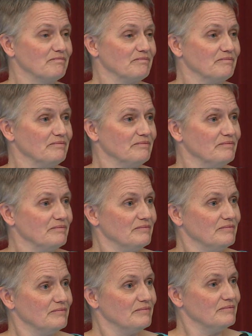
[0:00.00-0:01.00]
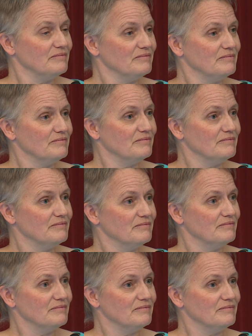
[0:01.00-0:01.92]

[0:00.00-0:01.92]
Nobody speaks.